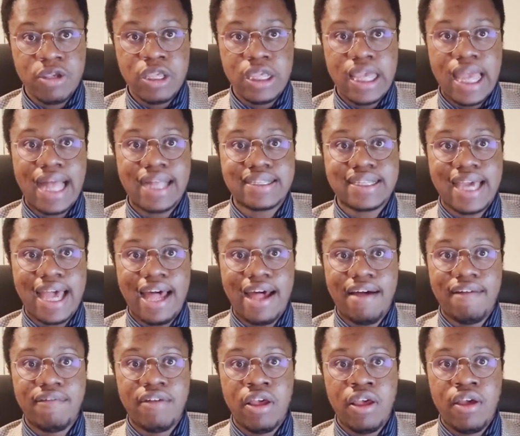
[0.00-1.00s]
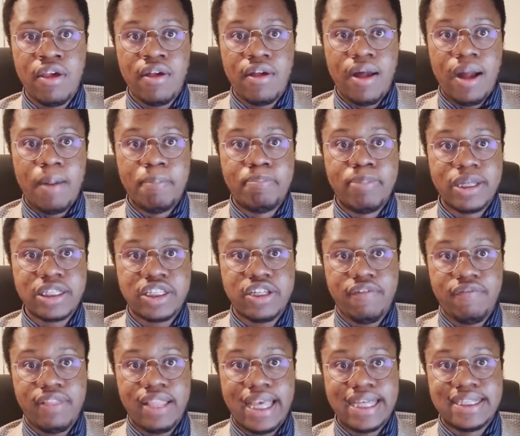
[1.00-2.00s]
You have to have a bunch
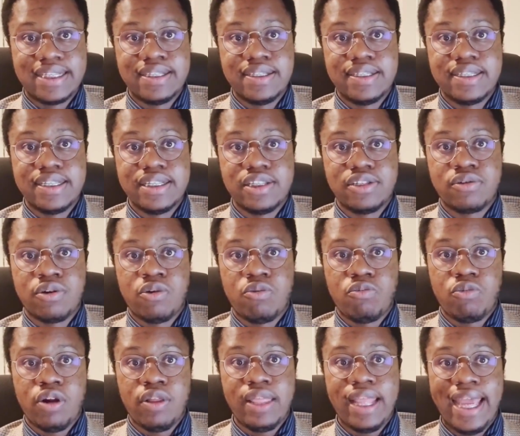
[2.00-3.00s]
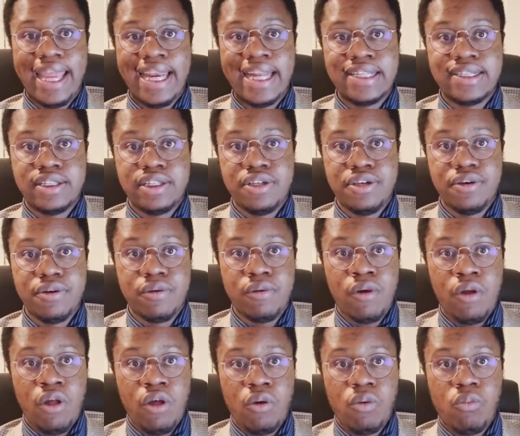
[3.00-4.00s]
of licenses related
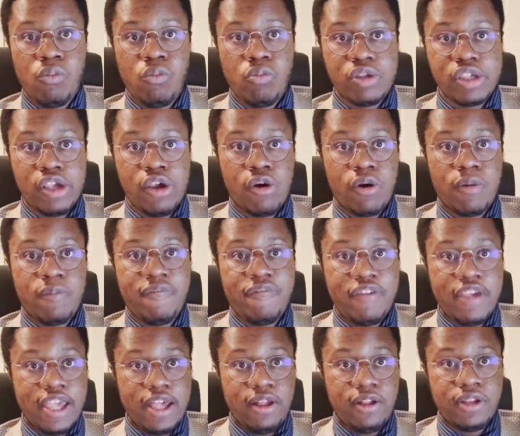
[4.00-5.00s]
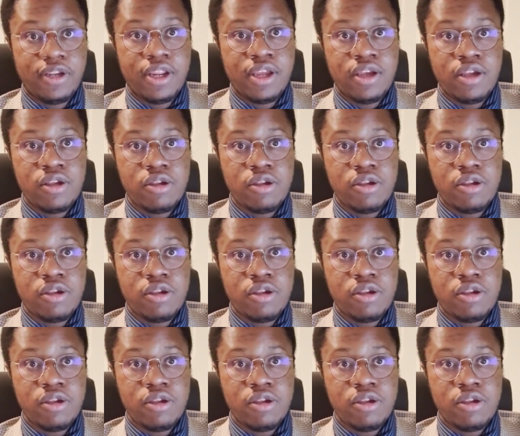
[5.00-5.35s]
to your field.